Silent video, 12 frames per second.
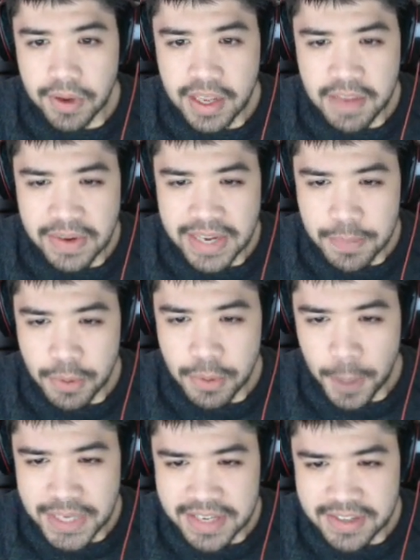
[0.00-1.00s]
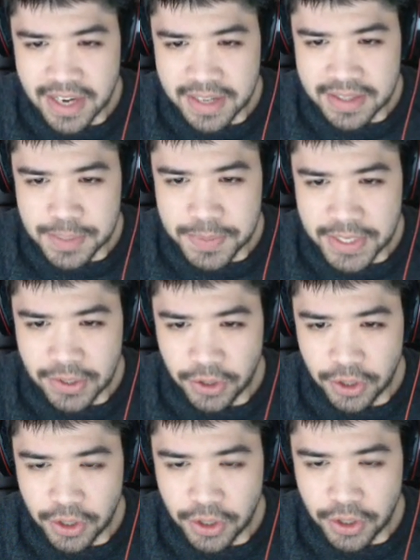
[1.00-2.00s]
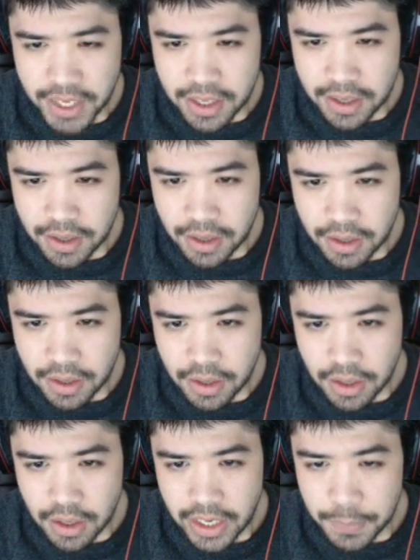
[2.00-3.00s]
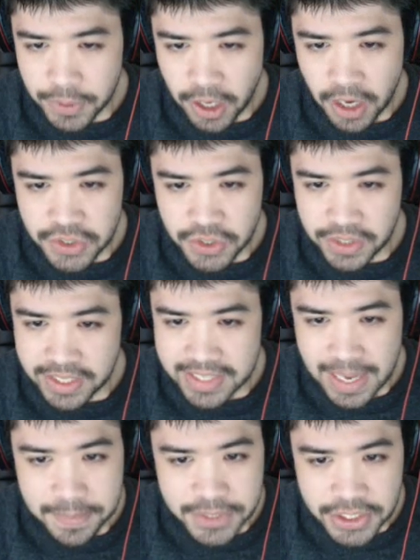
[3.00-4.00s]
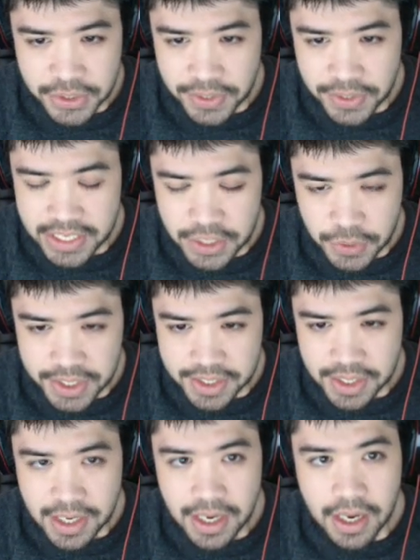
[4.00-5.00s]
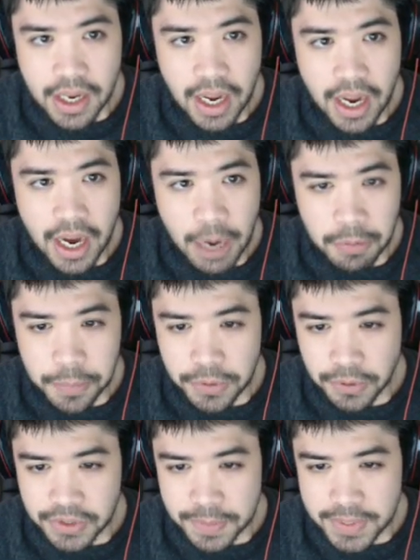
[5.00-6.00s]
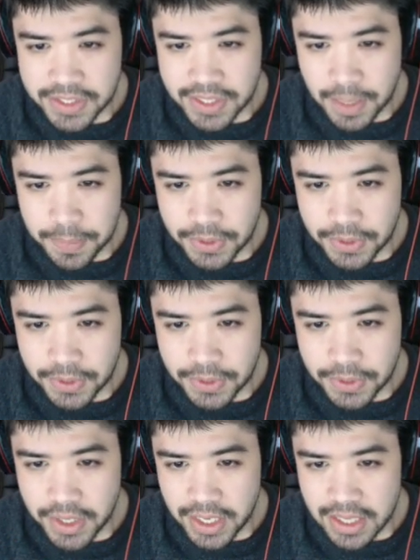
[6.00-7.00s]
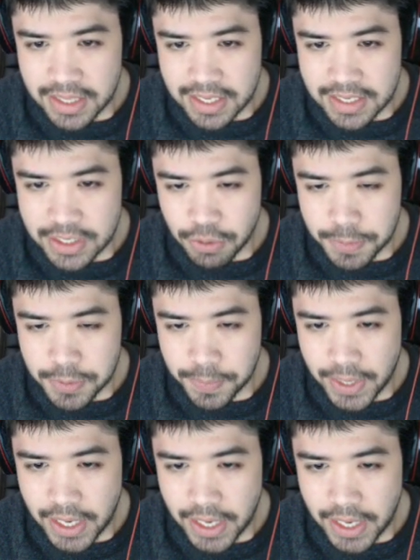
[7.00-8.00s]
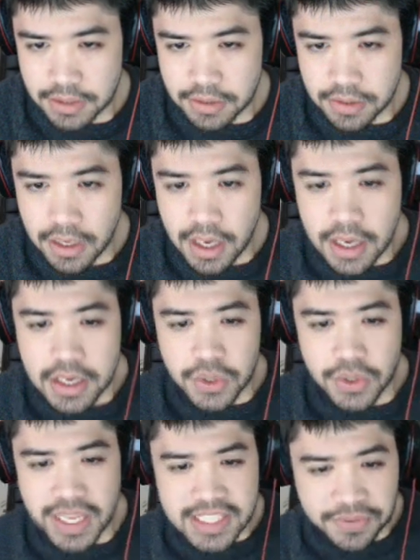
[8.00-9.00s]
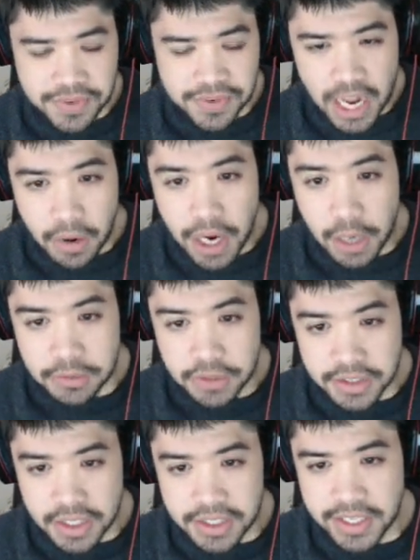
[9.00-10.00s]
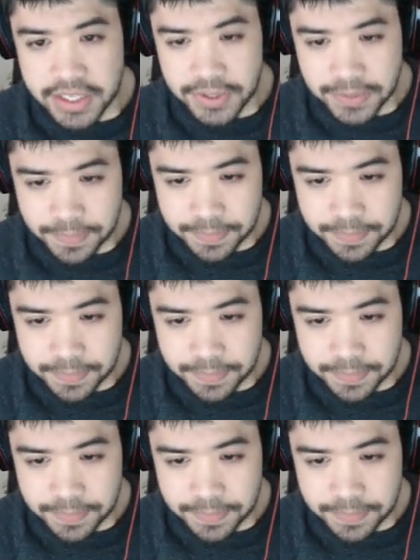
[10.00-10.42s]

if I get more updates on this particular earthquake in regards to like damages or any injuries, I will put those updates down below in the description box. So that's it for now. I'll talk to you guys later.